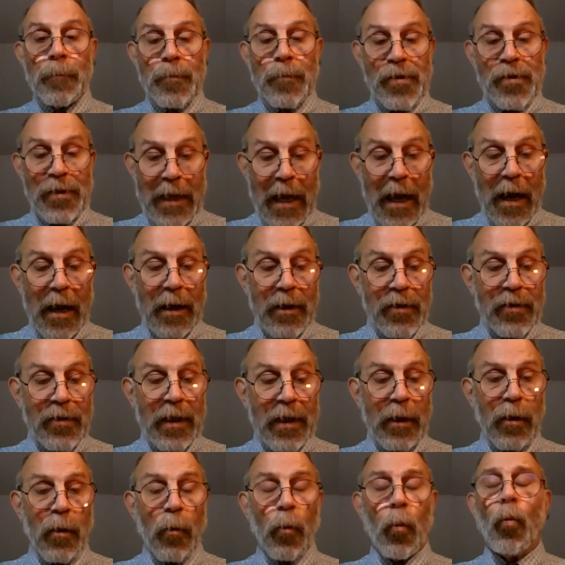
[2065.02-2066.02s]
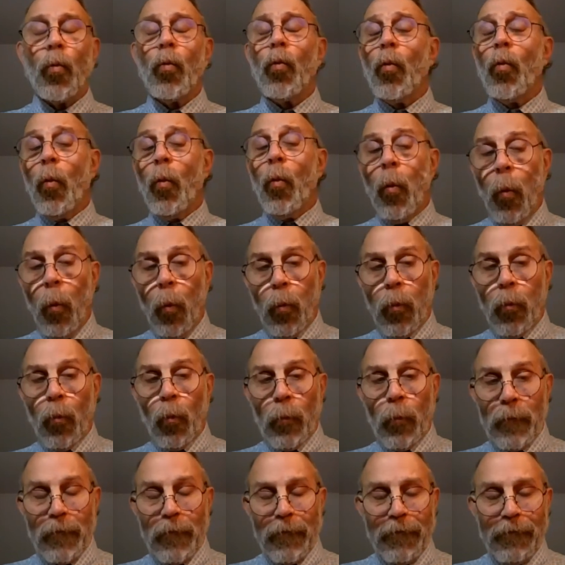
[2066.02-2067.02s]
stocks that are
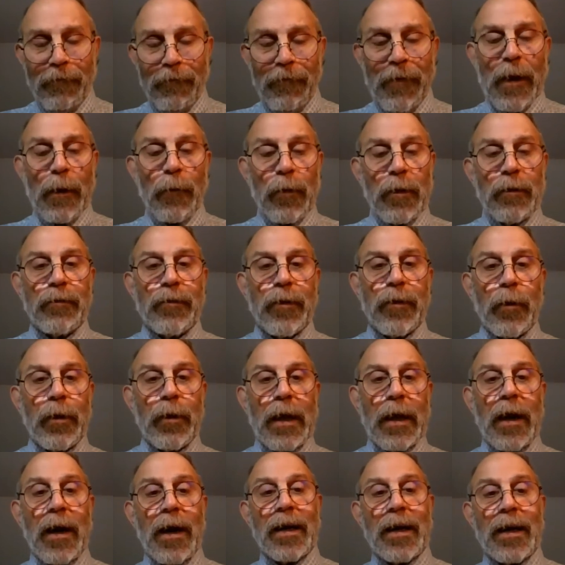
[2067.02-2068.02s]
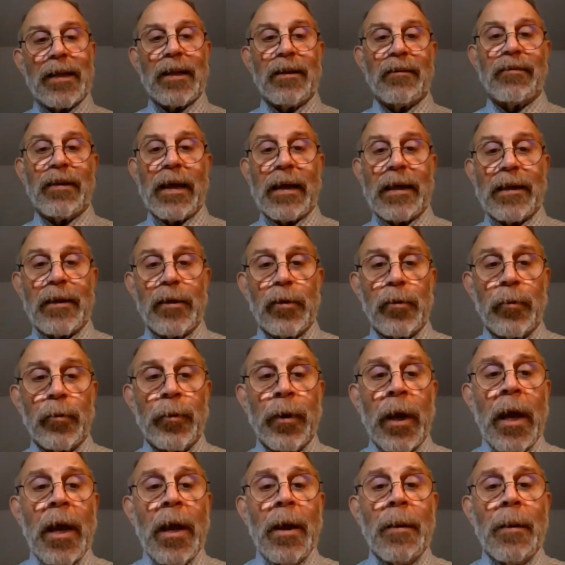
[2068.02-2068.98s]
very, very highly valued